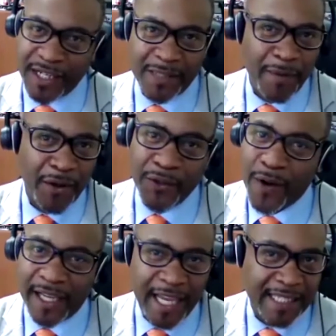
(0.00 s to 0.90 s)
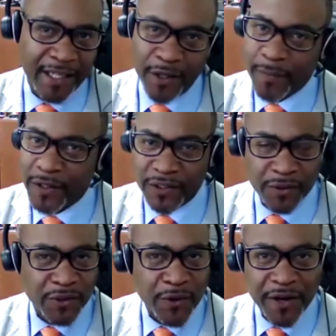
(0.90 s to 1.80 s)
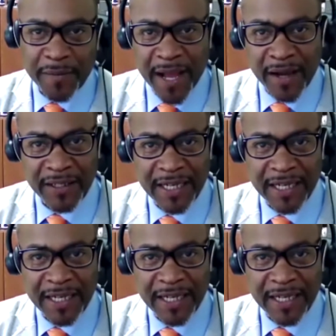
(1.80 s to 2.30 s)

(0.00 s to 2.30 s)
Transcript: building who I can't tell you a personal story about.